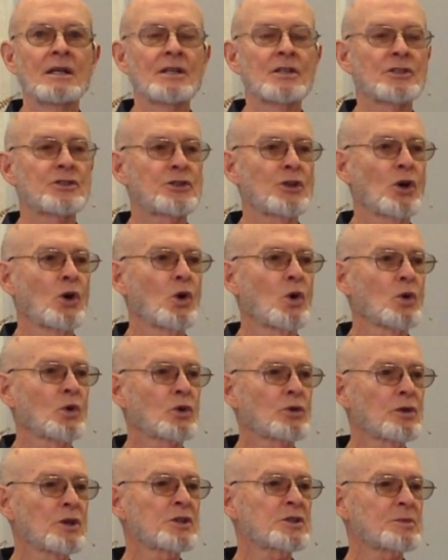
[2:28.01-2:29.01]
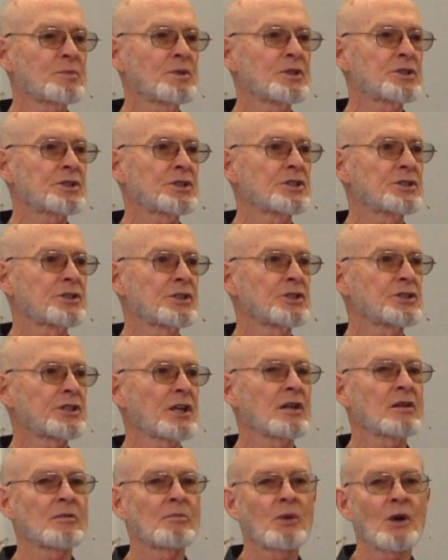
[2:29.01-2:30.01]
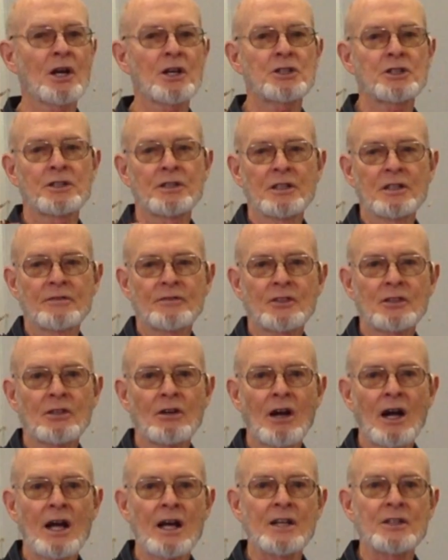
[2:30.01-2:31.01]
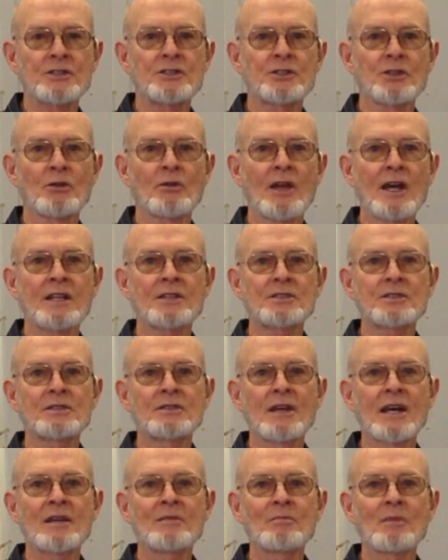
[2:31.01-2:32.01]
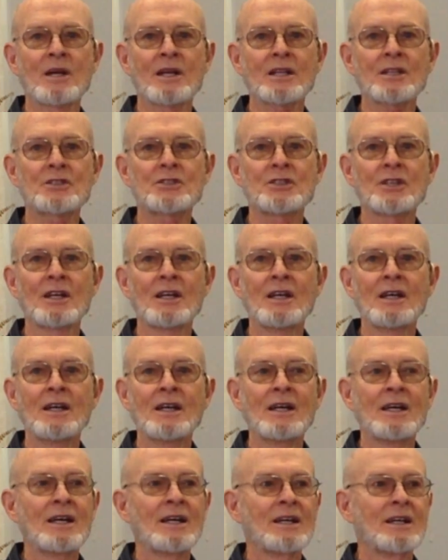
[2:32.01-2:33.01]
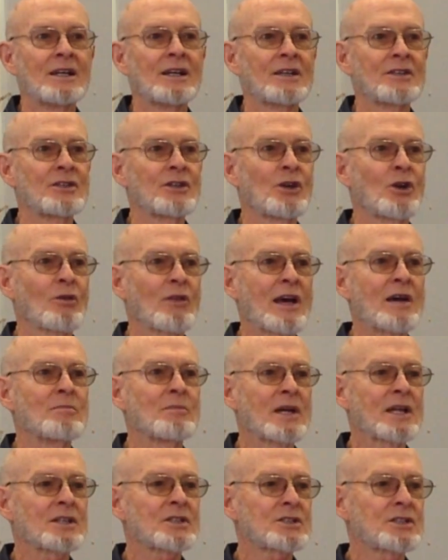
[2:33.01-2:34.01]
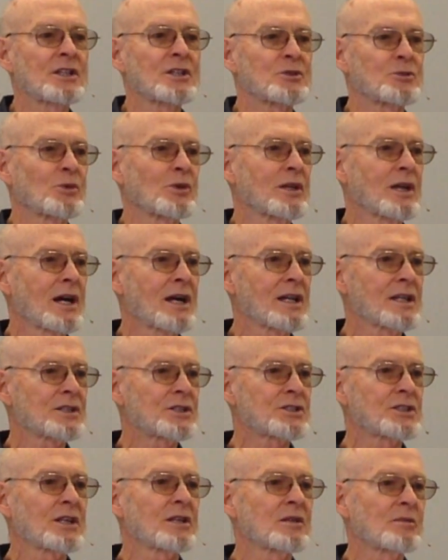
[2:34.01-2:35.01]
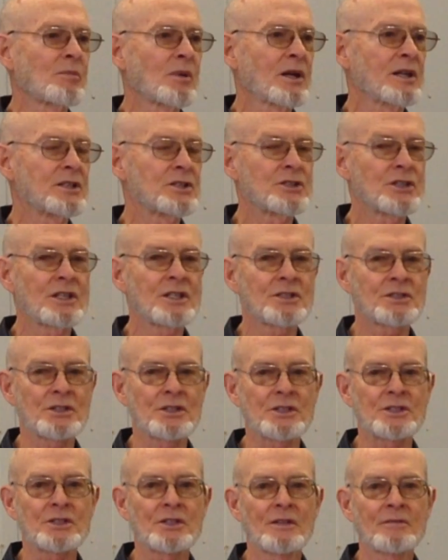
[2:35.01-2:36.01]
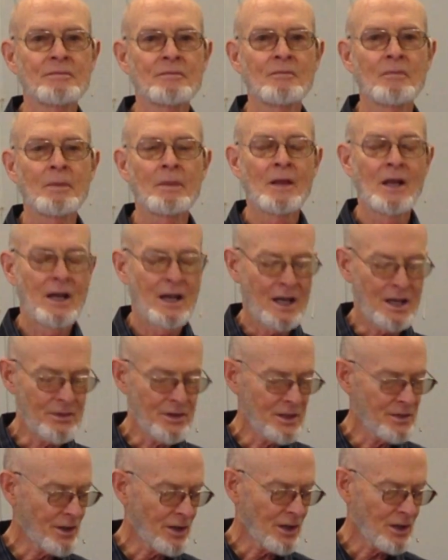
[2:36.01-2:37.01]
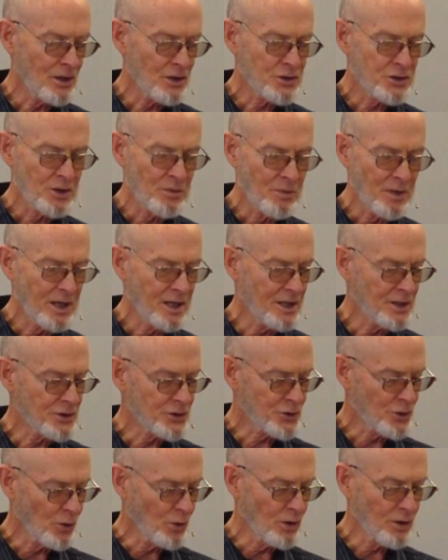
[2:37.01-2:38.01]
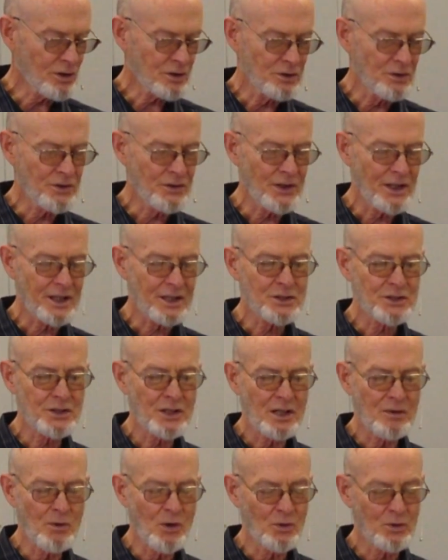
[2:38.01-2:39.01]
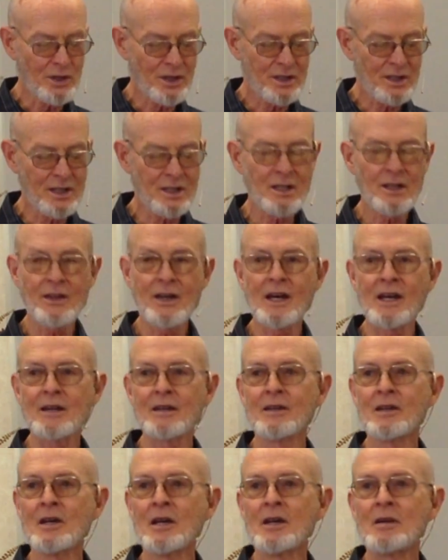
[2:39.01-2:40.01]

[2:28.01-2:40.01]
So Christmas is the celebration of Christ. So that, that makes, you know, that makes sense. Well, yeah, let's celebrate Jesus. And then there are so many historical things, and I won't get into that